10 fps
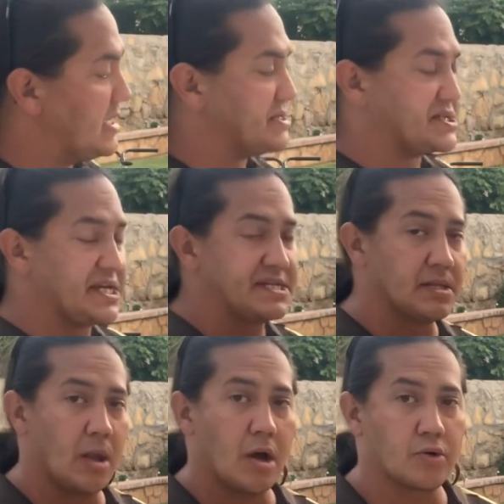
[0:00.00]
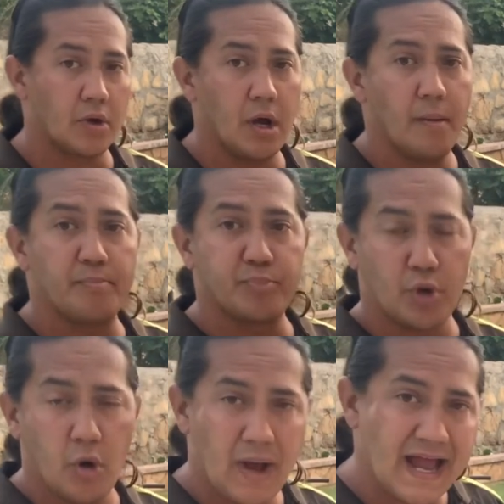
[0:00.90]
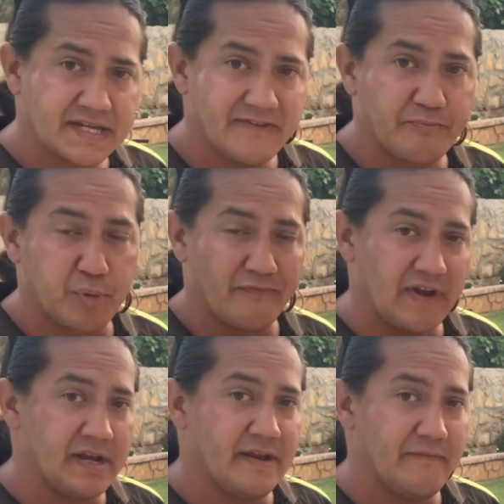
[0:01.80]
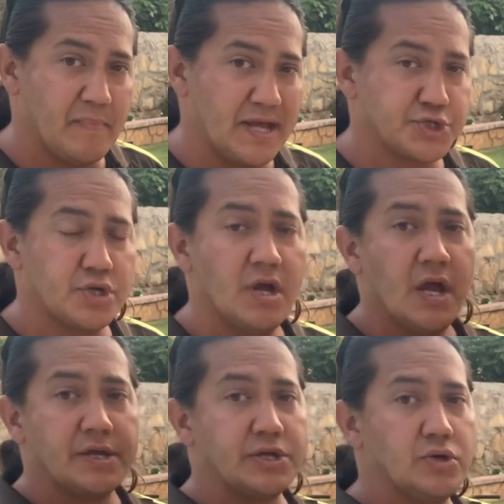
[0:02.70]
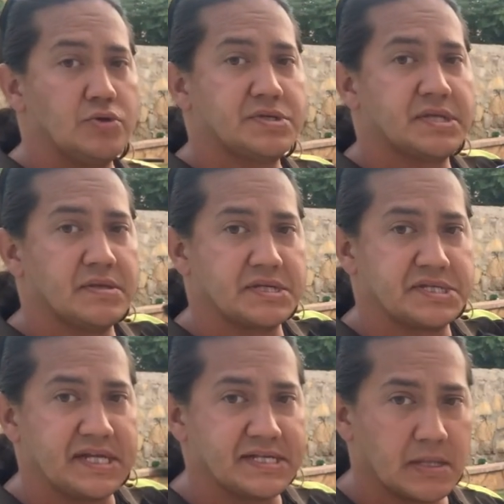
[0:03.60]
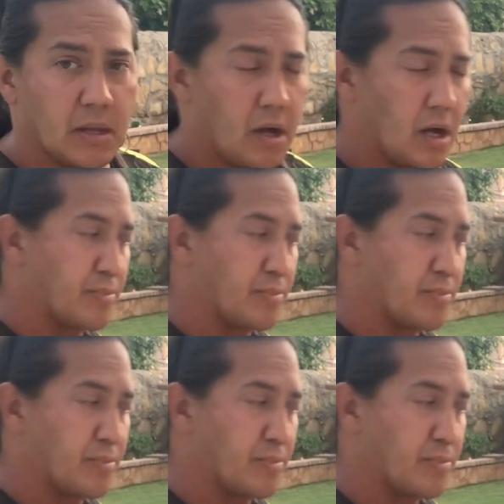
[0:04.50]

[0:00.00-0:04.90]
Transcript: Season long grow up, proactive preventative measure, use the season long